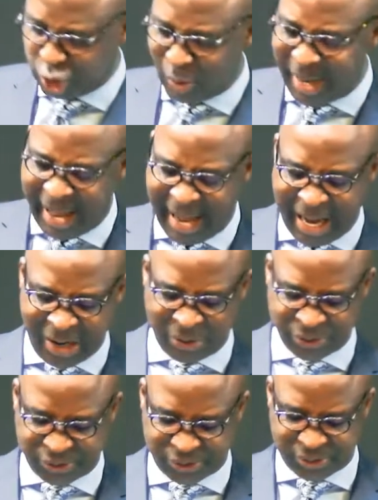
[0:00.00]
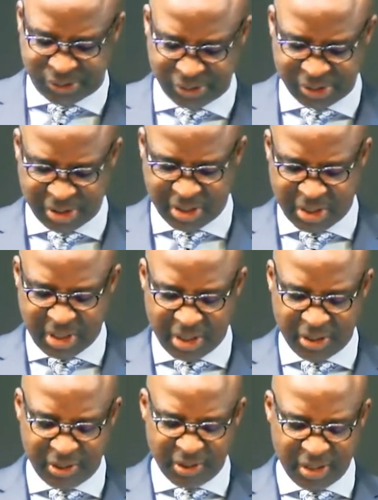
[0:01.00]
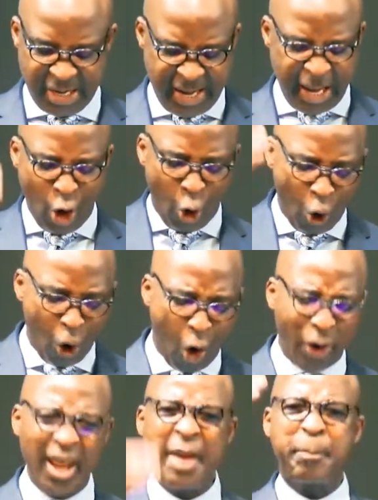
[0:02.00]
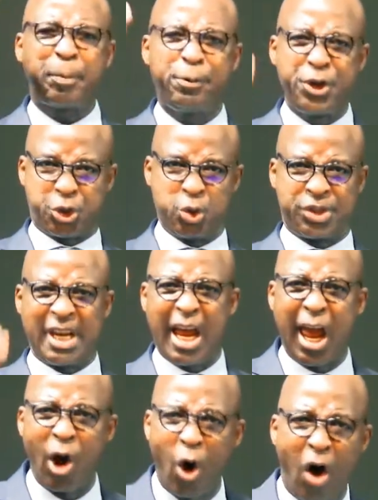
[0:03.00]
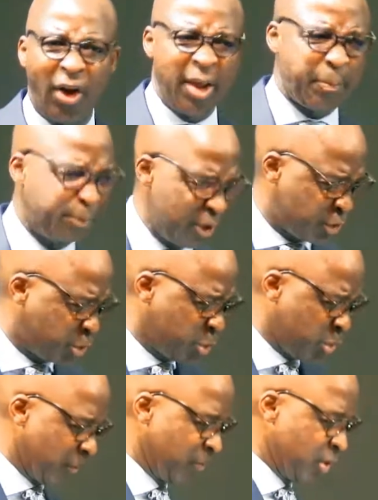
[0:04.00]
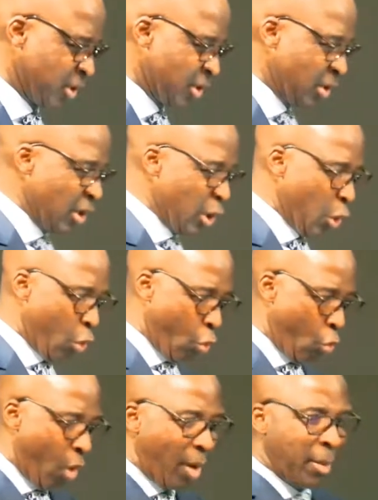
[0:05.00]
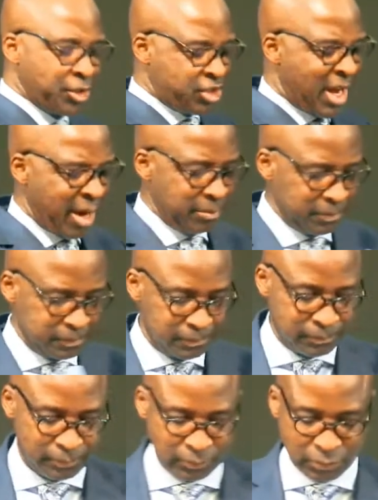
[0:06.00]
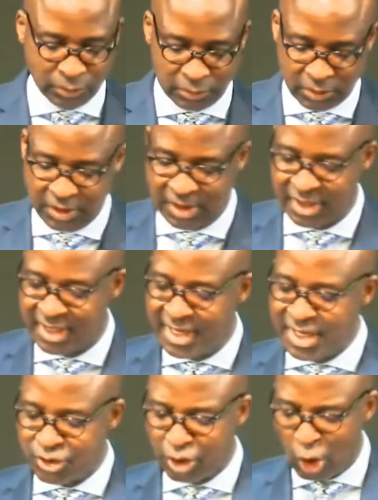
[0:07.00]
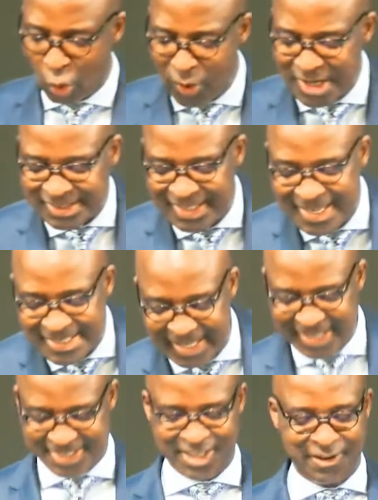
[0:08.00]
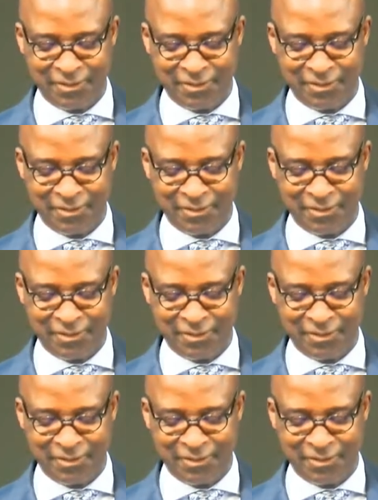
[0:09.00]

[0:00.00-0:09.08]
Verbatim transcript: house, a holy priesthood. Say a holy priesthood. One more time. So the question is it